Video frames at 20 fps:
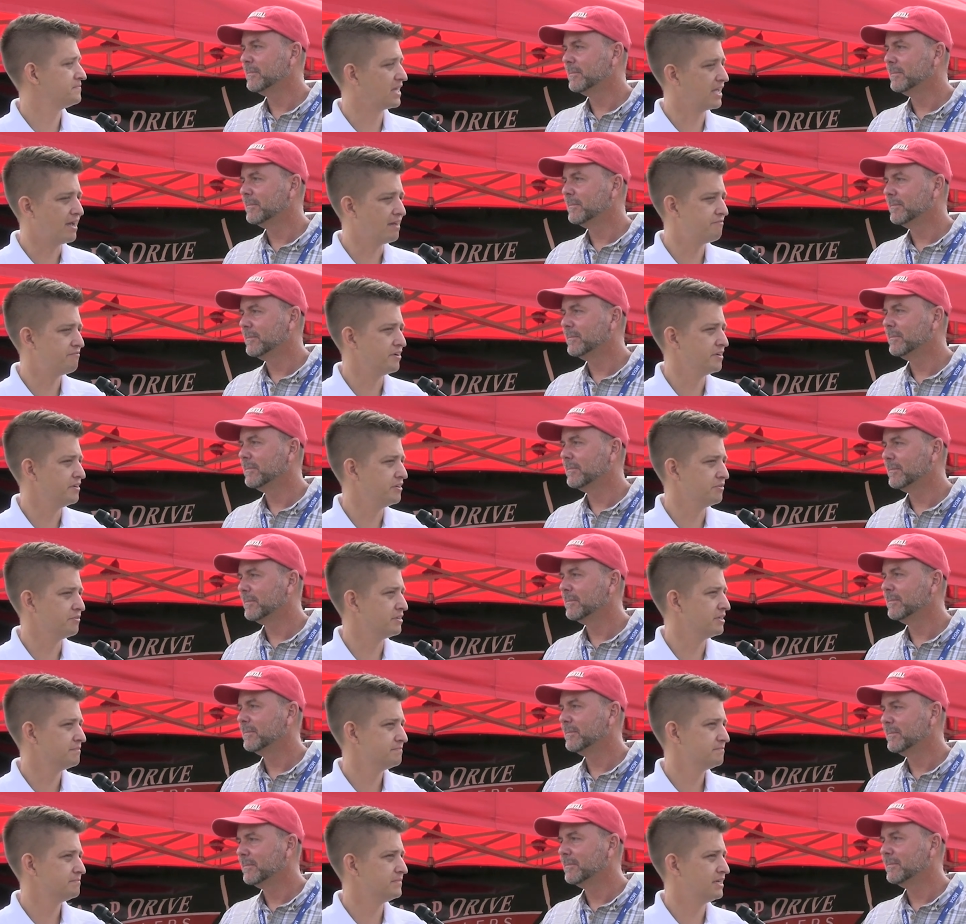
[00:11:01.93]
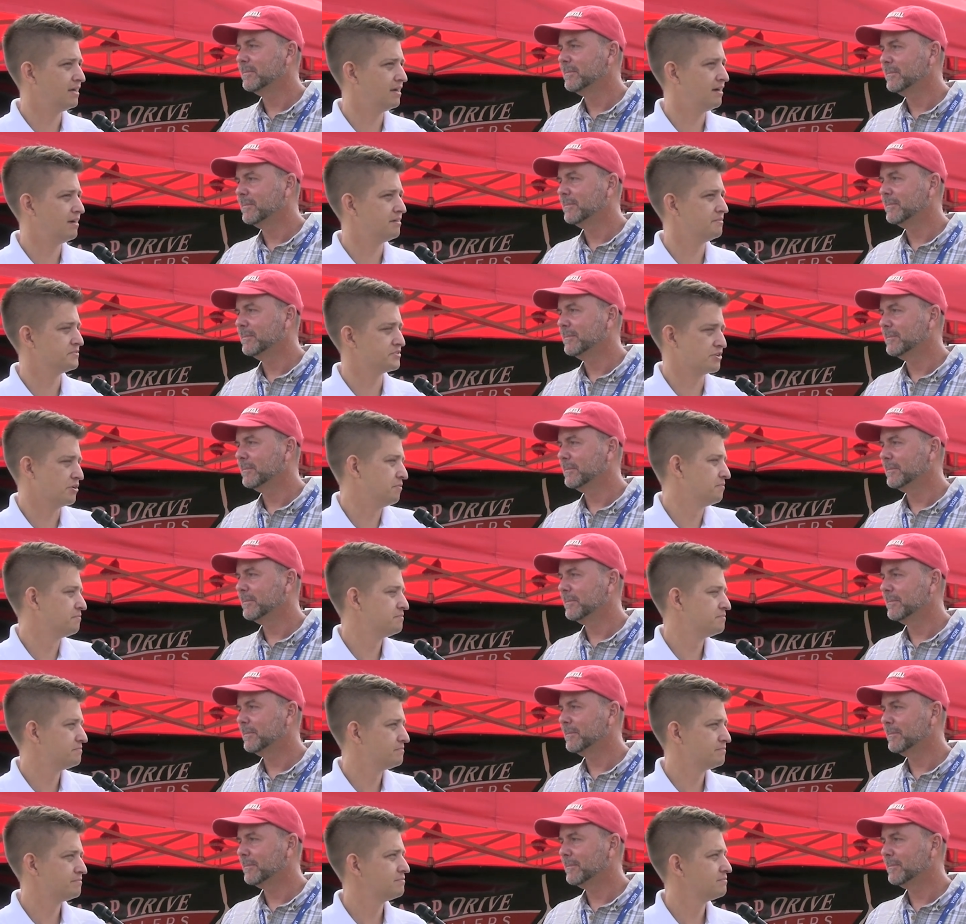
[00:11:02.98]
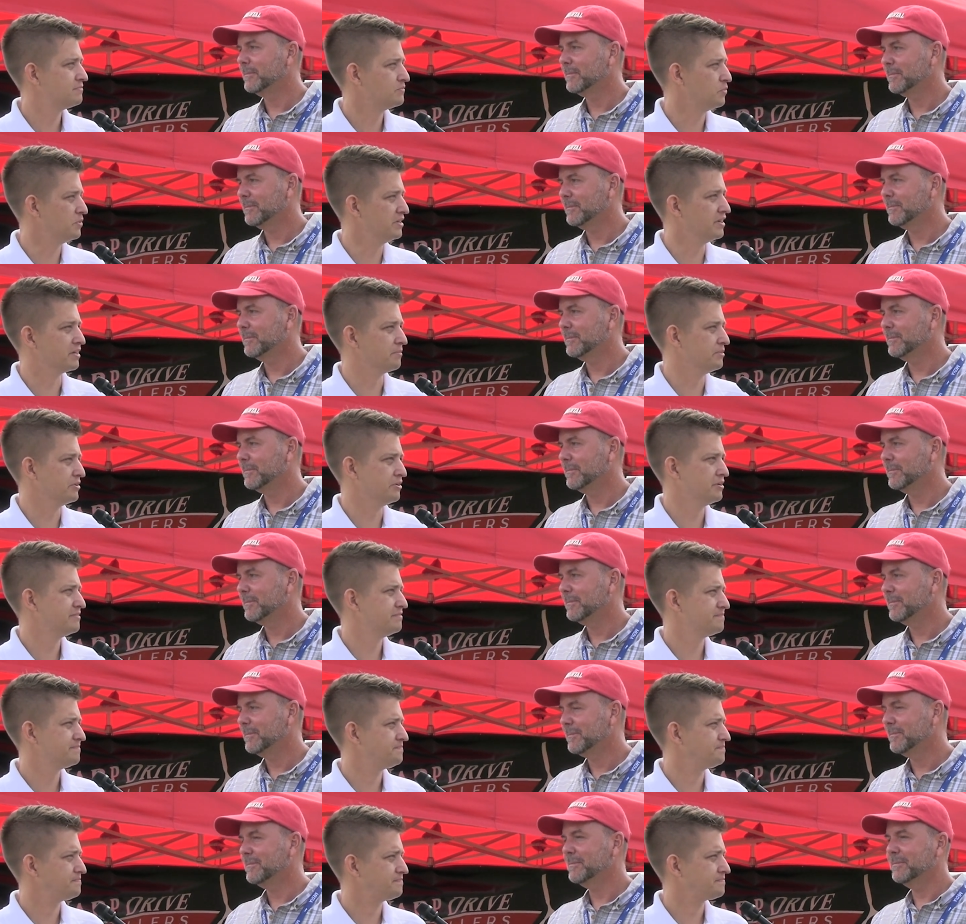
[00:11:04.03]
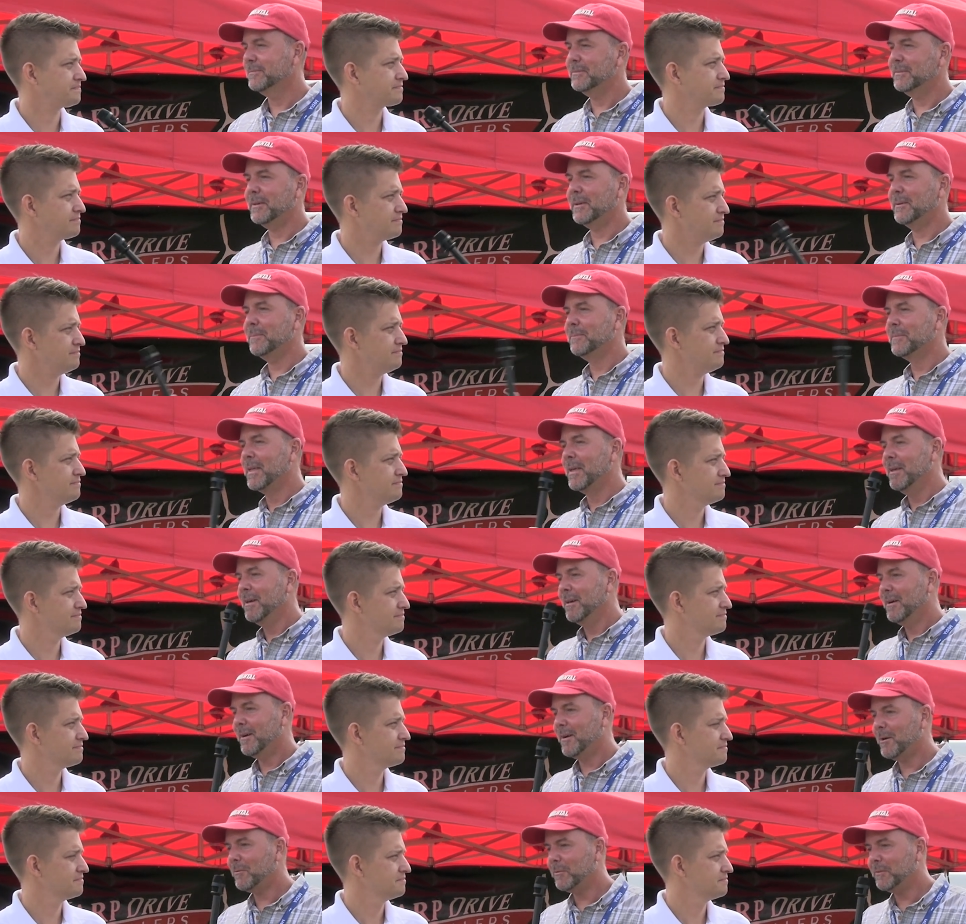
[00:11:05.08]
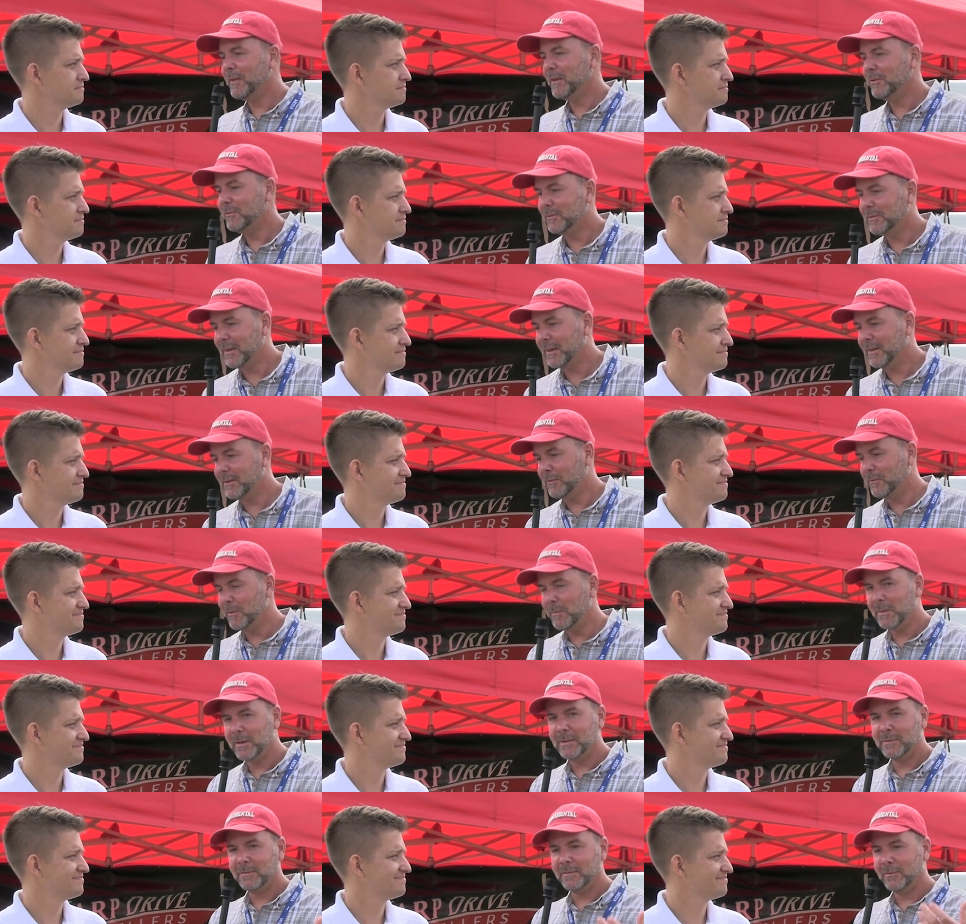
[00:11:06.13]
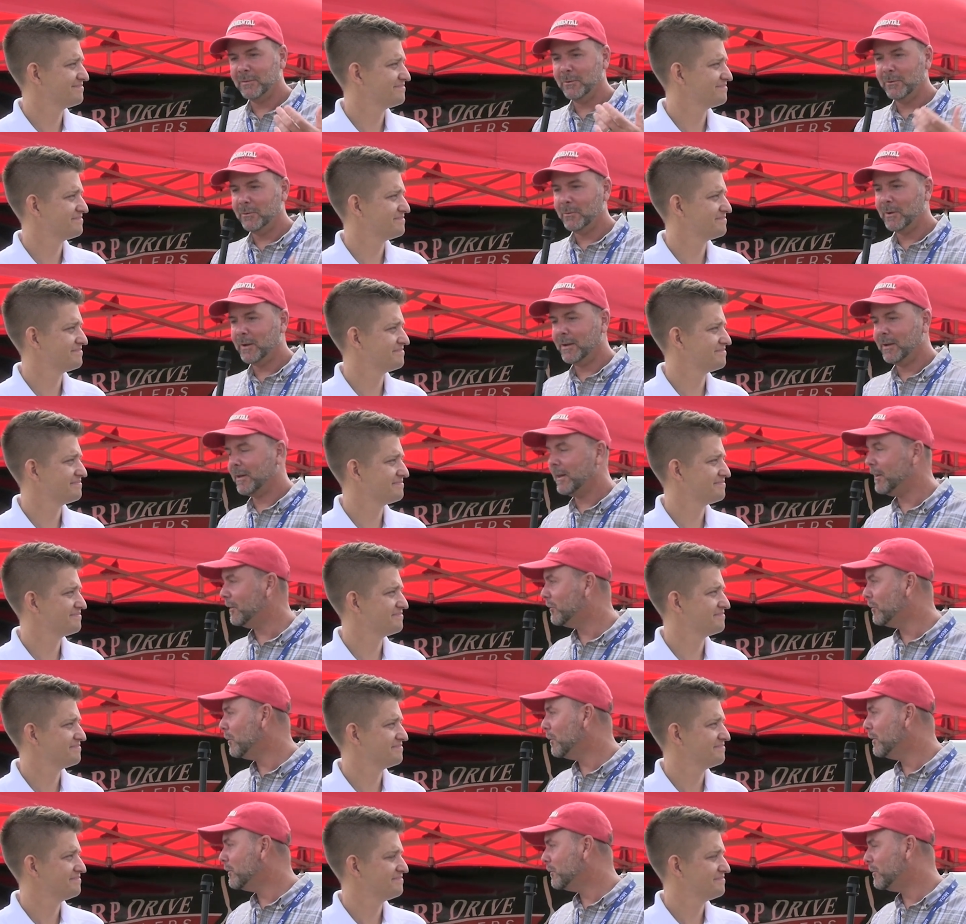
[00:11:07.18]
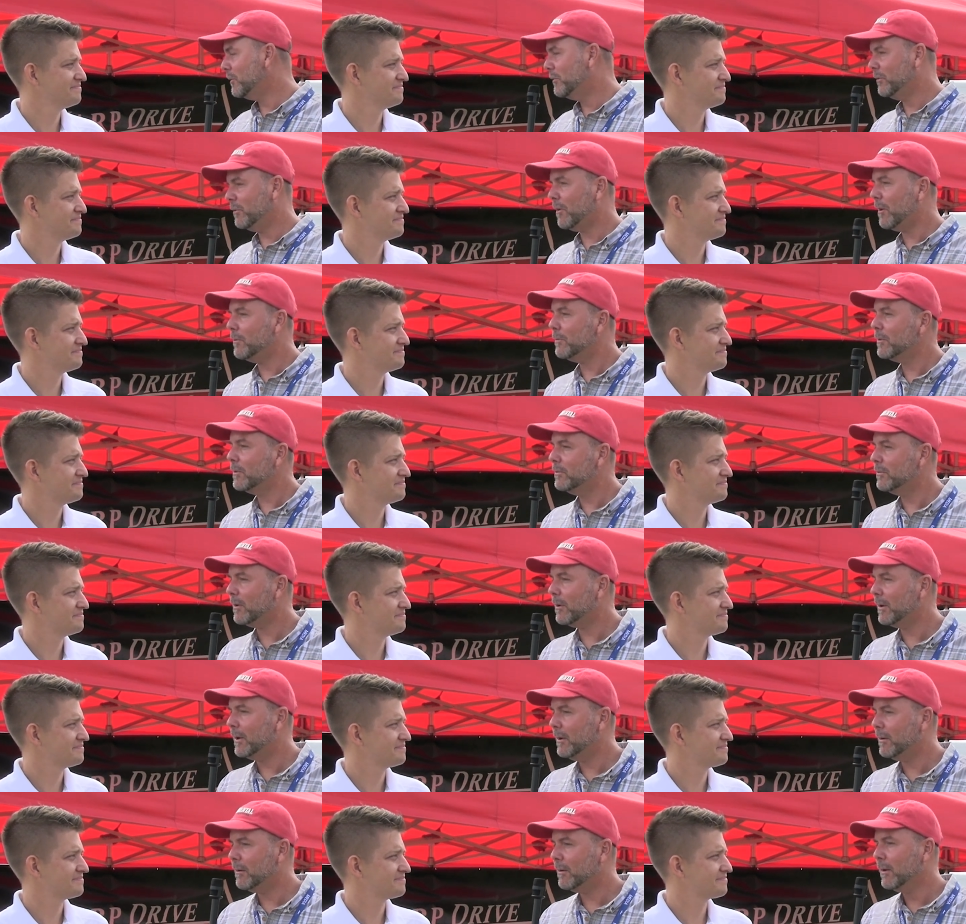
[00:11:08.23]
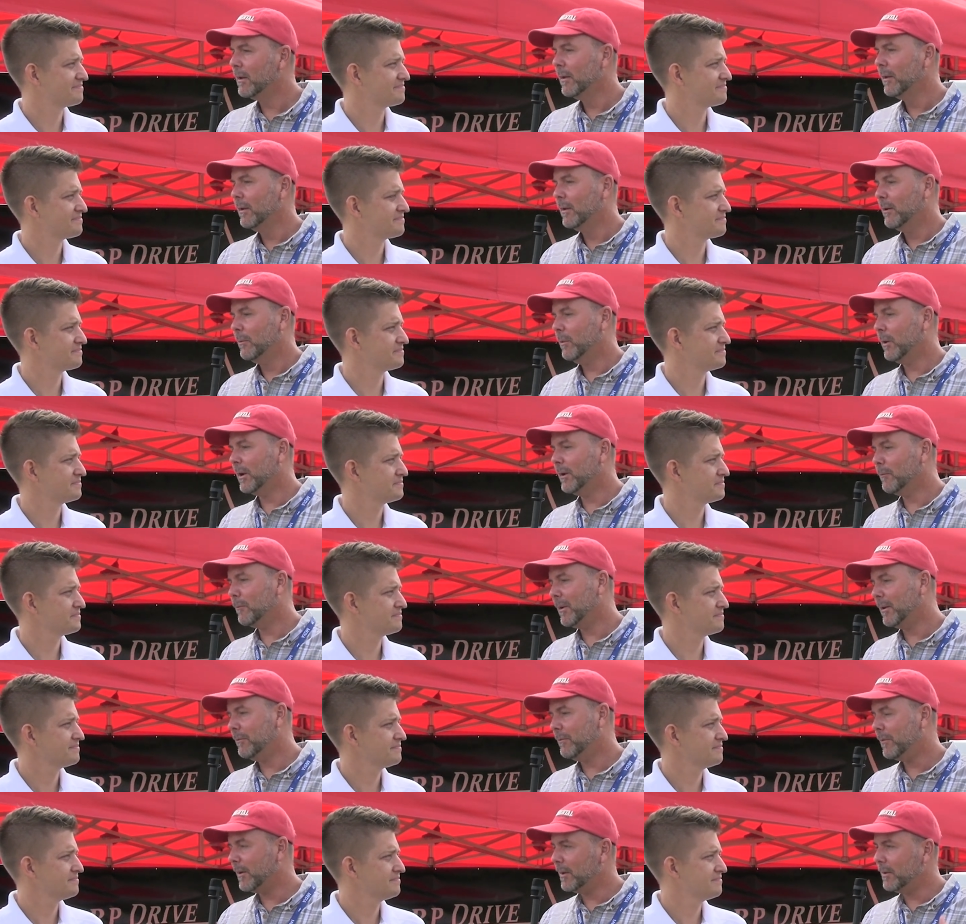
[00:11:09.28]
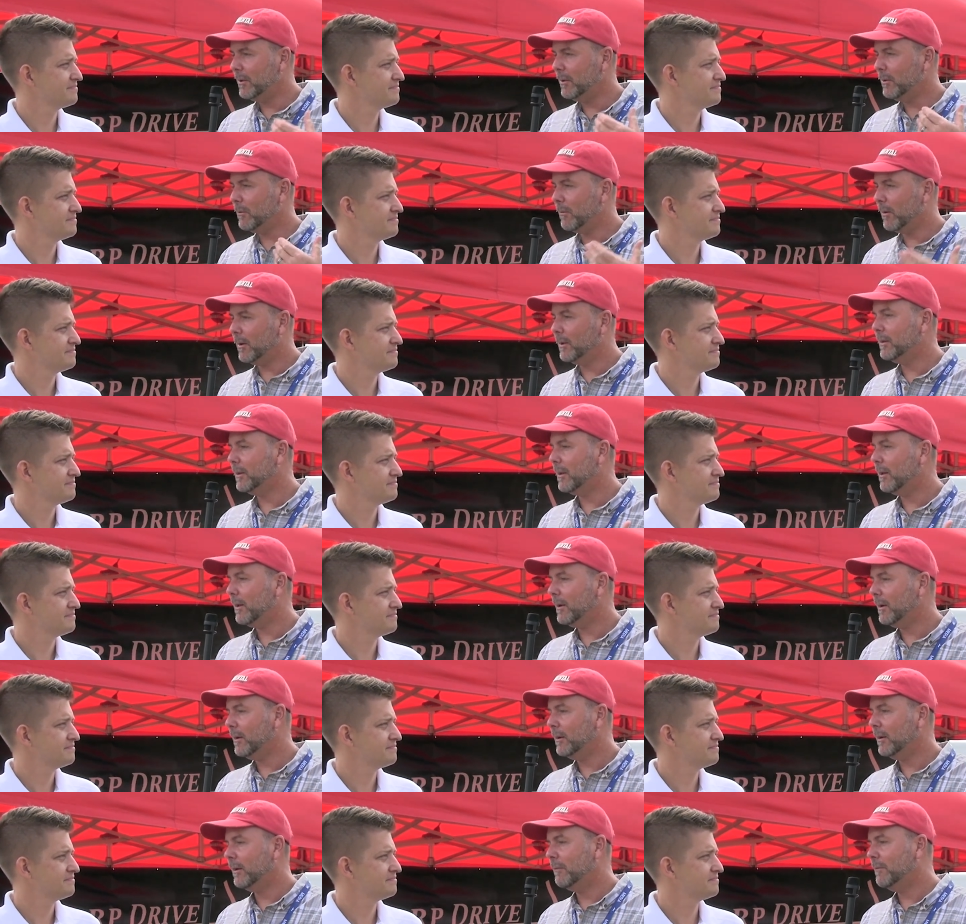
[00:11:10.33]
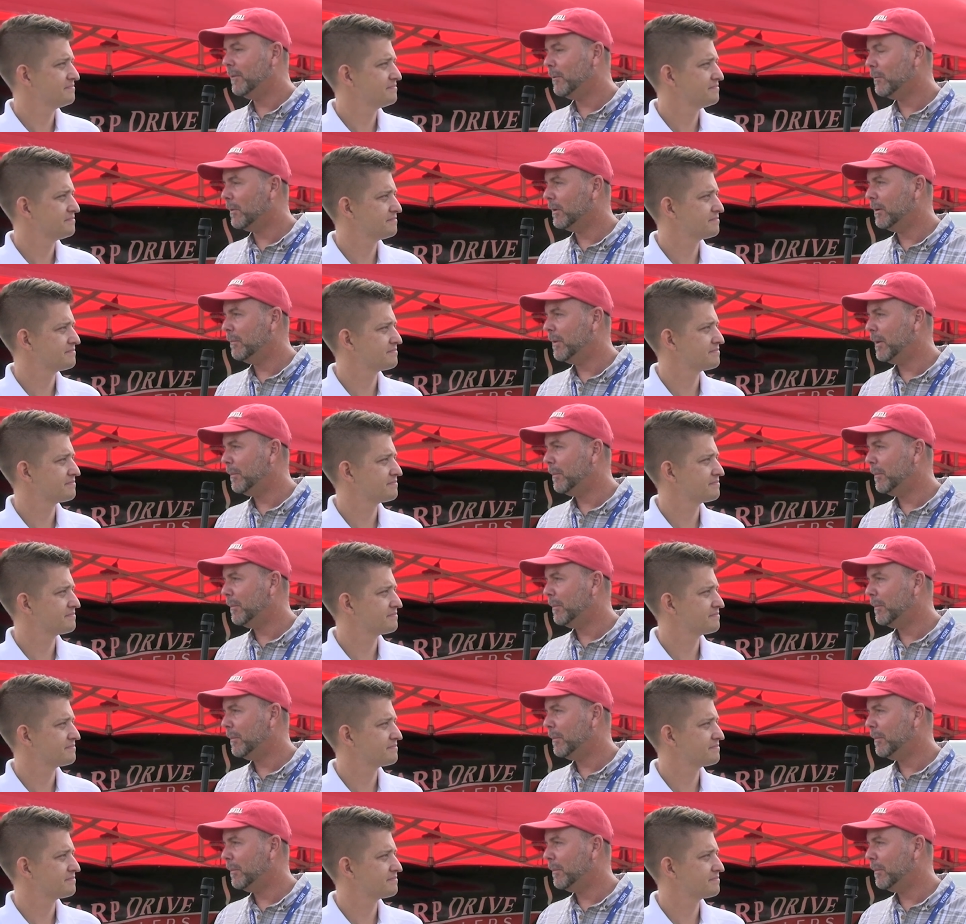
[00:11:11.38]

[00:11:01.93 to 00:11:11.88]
Speaker 1: they had fun doing it, and so we let them do it.
Speaker 2: All right, well, thanks for taking a few minutes to kind of tour us what your offerings are here. Where can everybody find you online, and if they want to